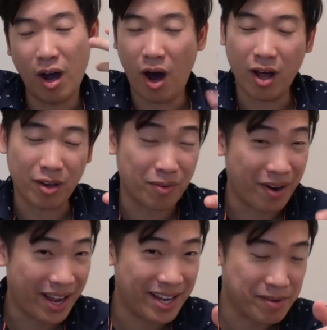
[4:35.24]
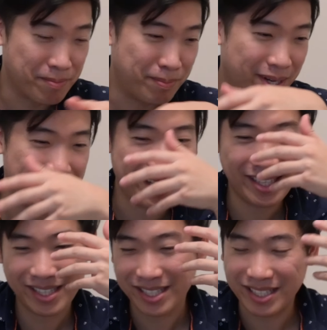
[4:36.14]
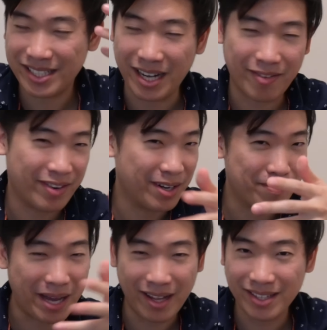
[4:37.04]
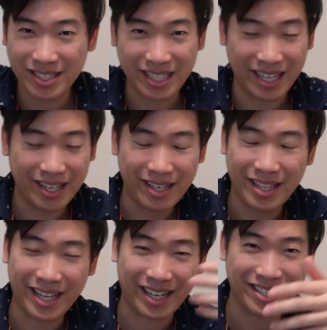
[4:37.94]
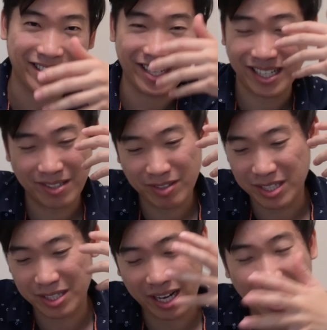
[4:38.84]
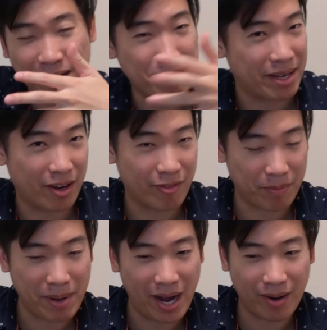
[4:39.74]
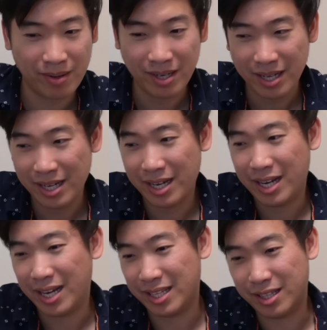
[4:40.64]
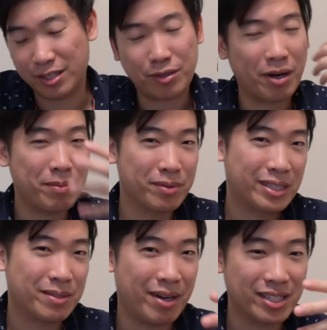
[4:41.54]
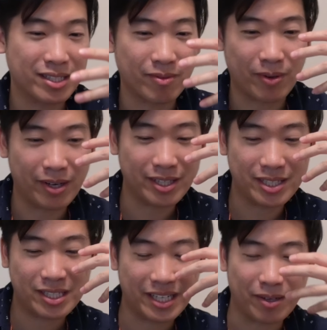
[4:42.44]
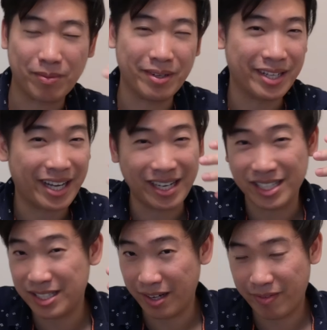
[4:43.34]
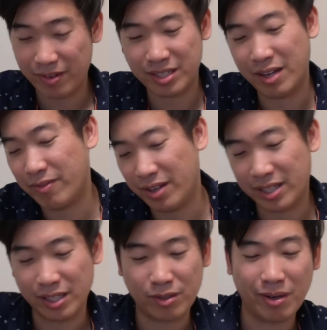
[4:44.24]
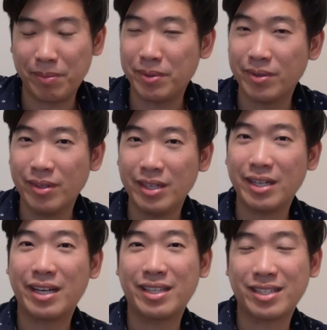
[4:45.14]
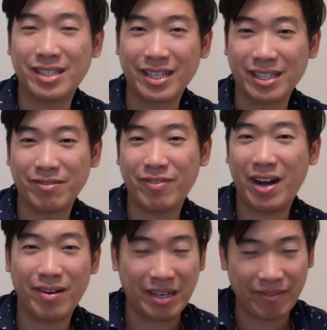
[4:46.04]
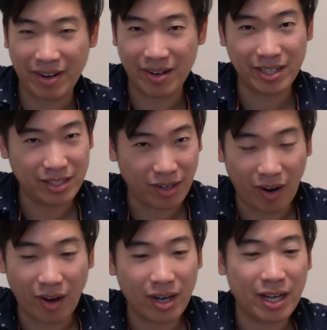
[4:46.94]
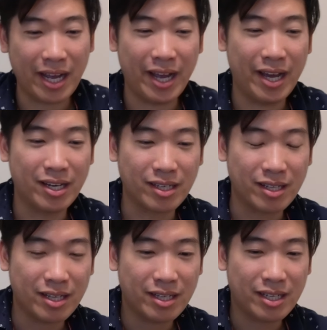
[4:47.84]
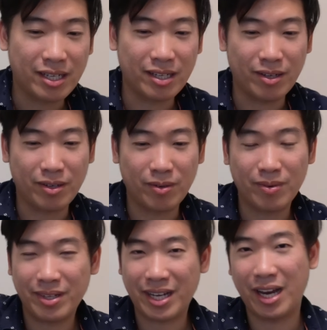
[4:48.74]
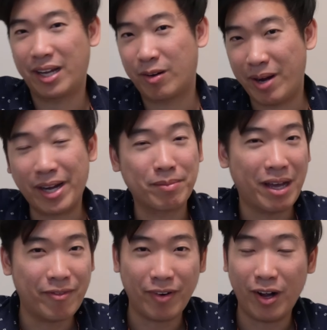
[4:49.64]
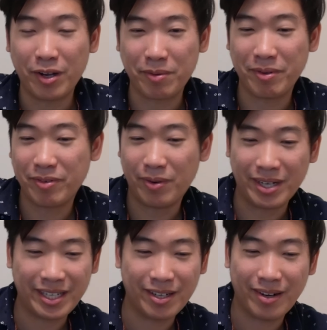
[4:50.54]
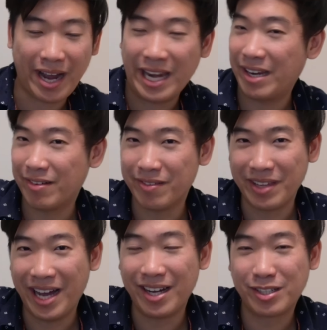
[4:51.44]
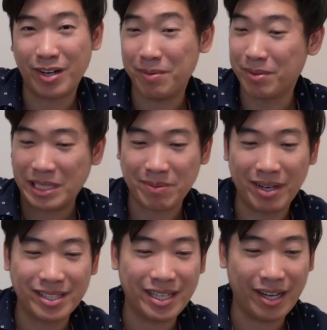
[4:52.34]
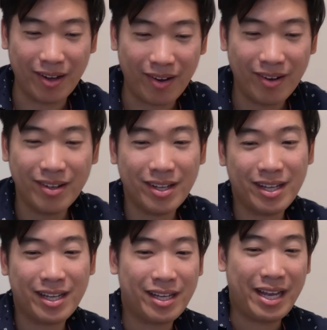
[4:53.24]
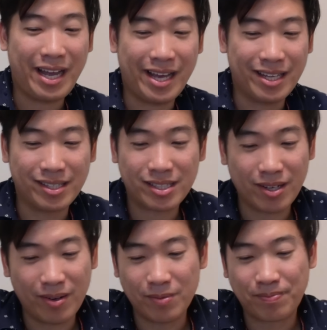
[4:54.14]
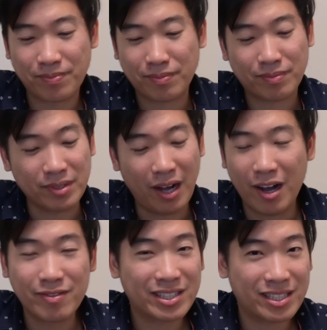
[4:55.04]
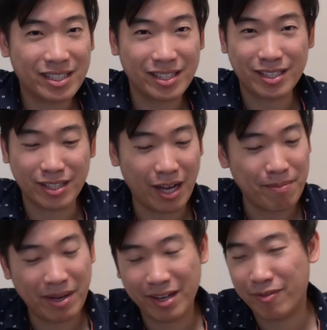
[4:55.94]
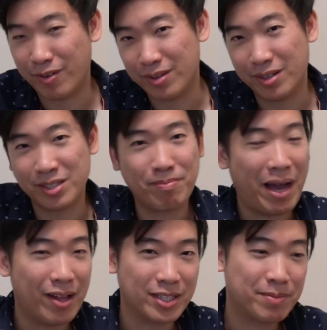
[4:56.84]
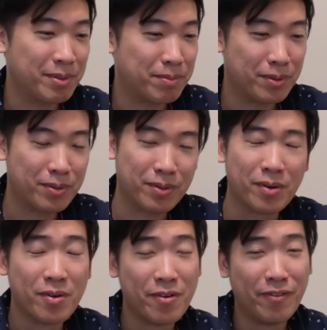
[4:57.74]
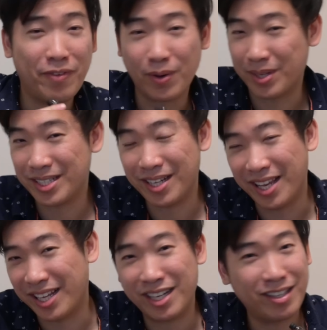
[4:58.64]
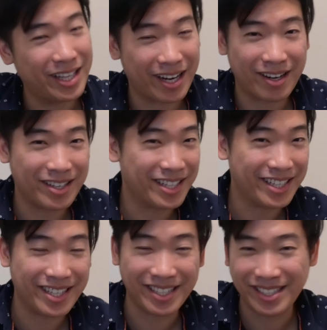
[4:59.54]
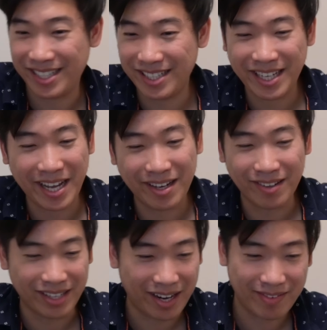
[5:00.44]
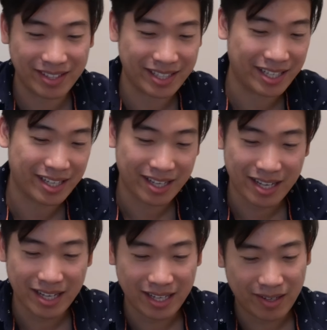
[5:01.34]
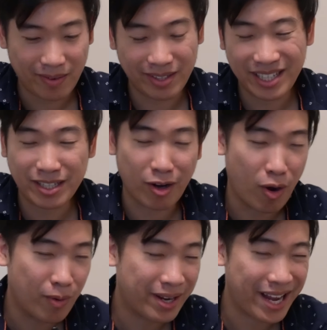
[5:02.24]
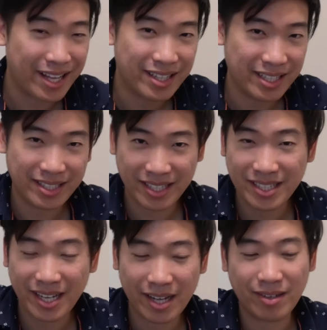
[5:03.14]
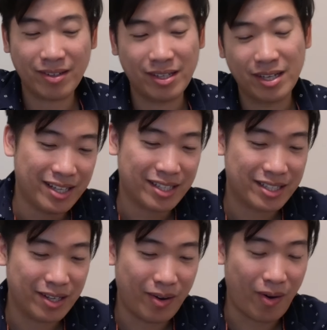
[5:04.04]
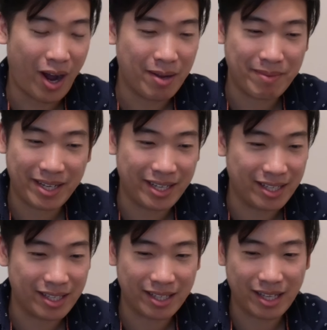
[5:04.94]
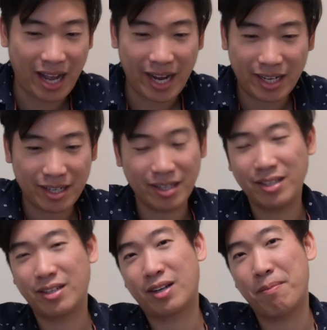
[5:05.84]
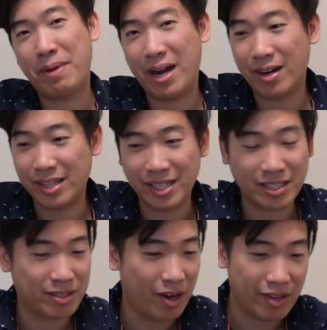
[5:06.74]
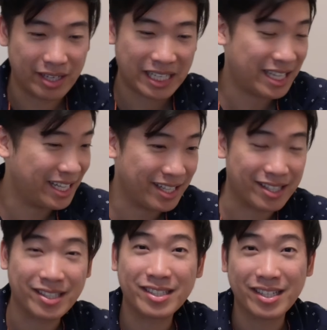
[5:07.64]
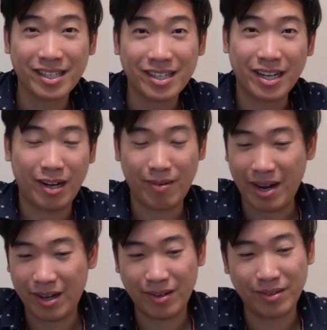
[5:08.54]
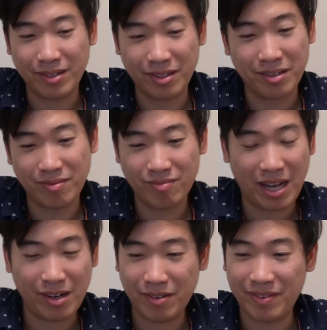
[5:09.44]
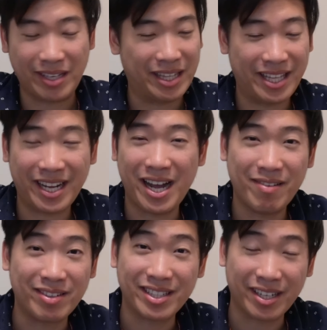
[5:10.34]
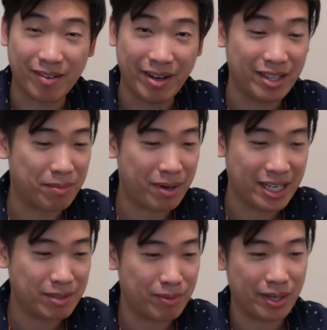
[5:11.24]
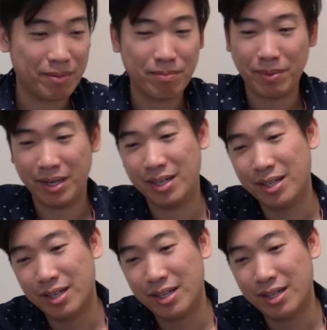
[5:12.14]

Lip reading: all right, but it doesn't sound very balanced. Like I said, it's just kind of being overpowered. And then the treble response is where this thing really kind of suffers. I feel like the treble in this thing is very, very dark, and you really gotta crank up that volume if you want to hear any of that treble response at all. And so obviously this is not made for those balanced people who are focused on clarity and detail and everything. Well, these are okayly detailed. So I mean, I could compare these to other things around, I don't even think I have anything around the price point, but